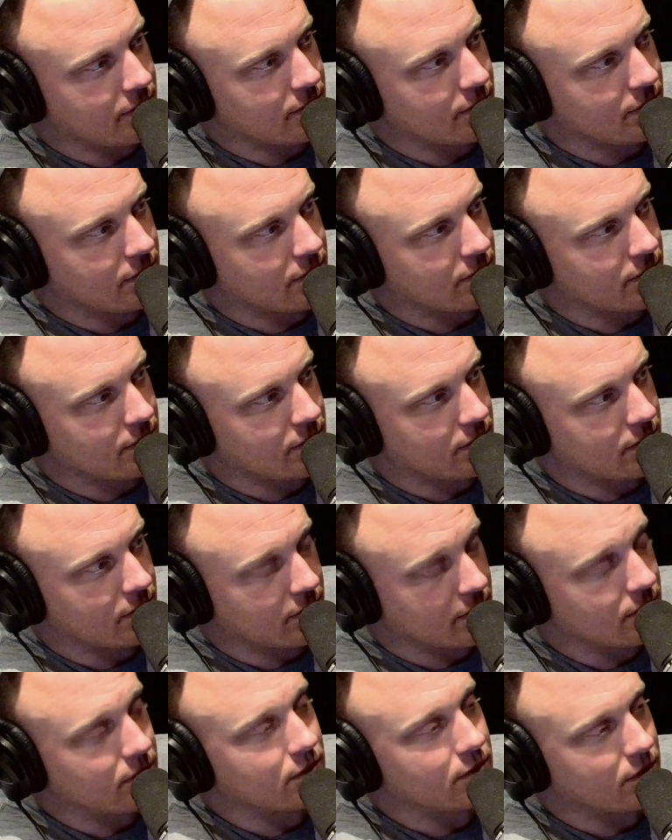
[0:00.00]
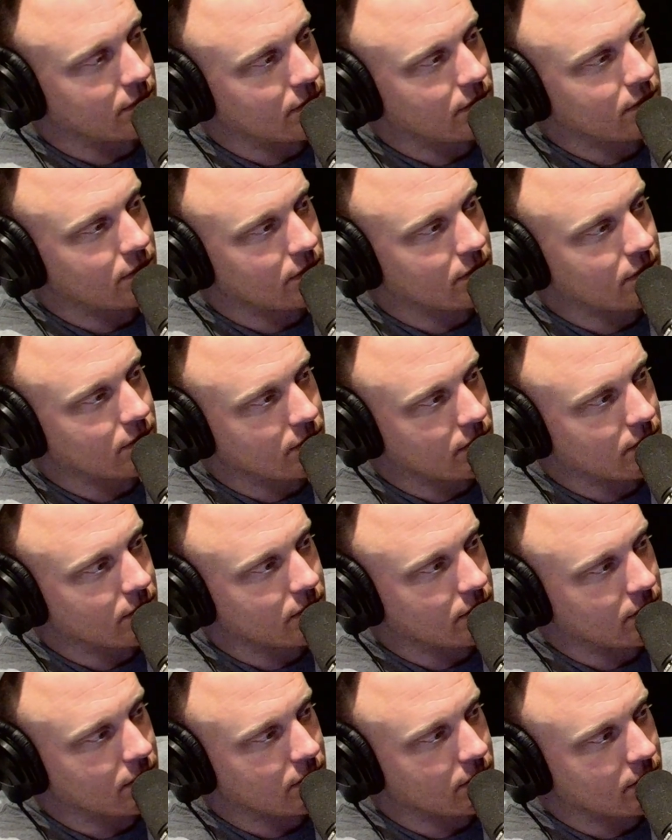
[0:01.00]
agents currently um,
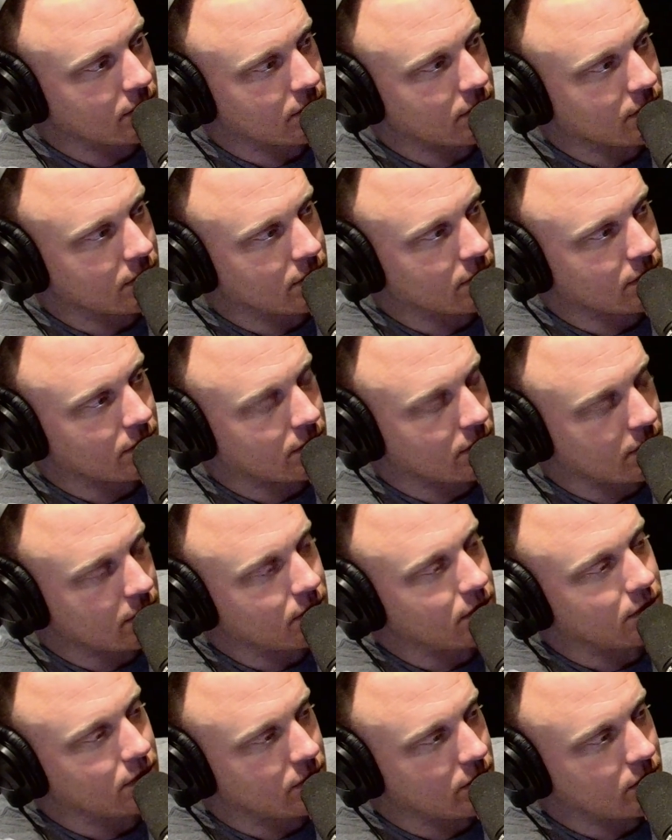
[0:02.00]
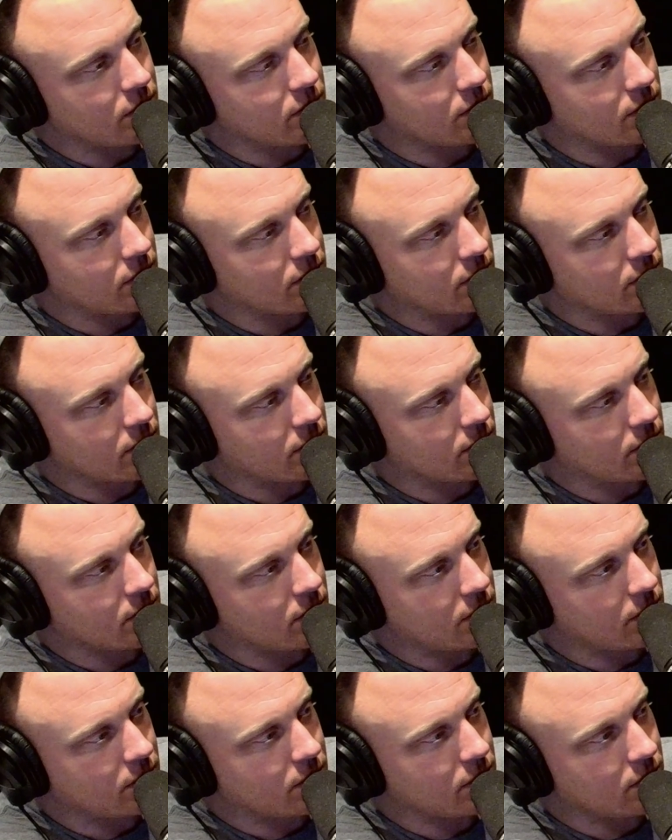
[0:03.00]
national booking agents um, feel
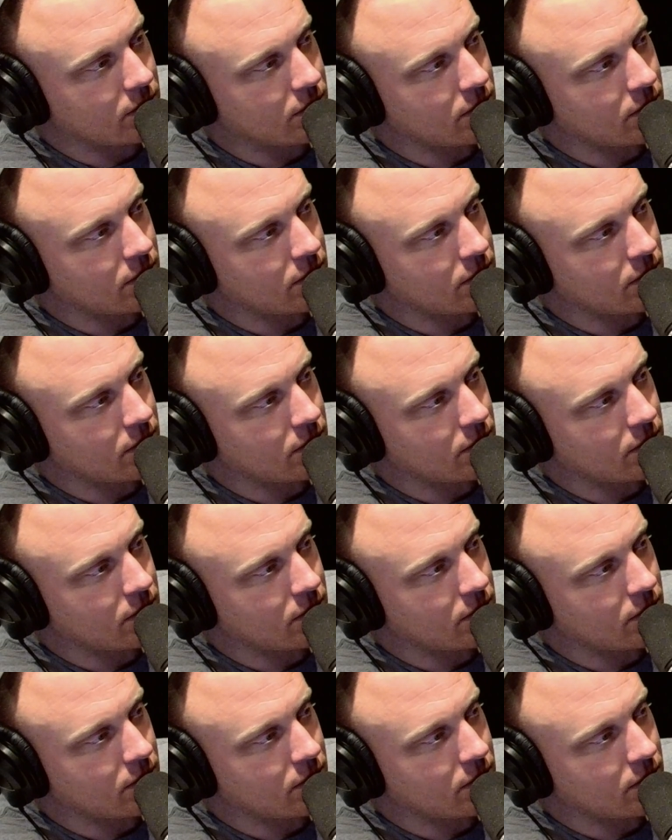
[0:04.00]
free